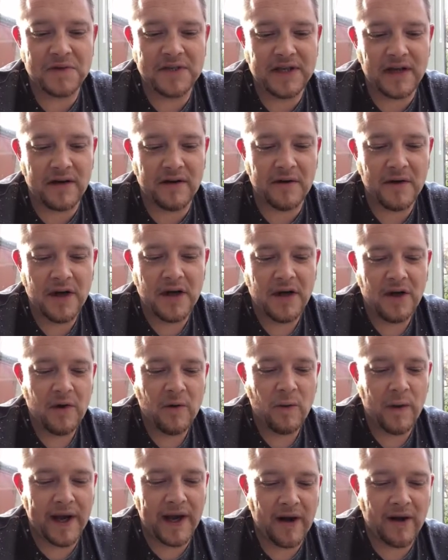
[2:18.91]
So
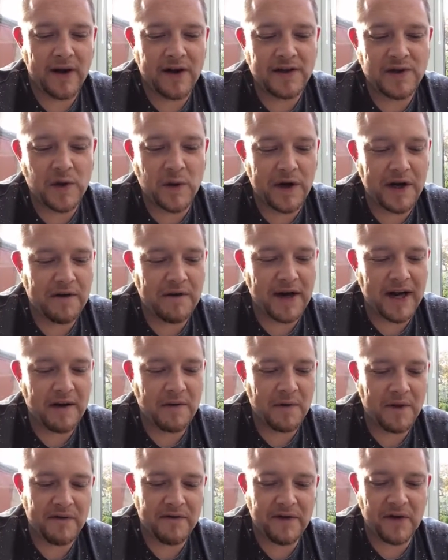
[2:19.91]
we kind of toyed around
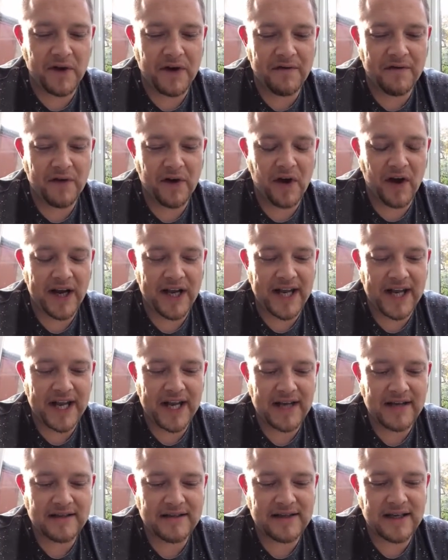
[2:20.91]
with a few different
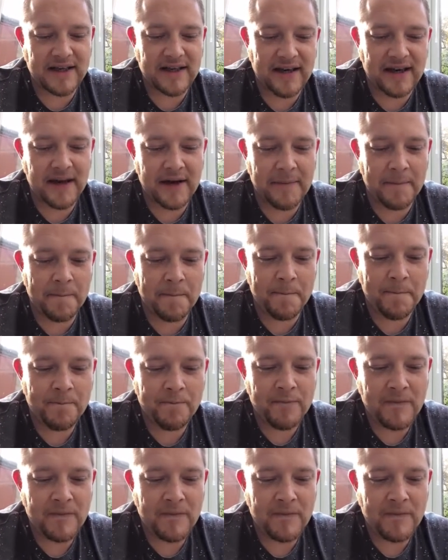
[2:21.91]
ideas, and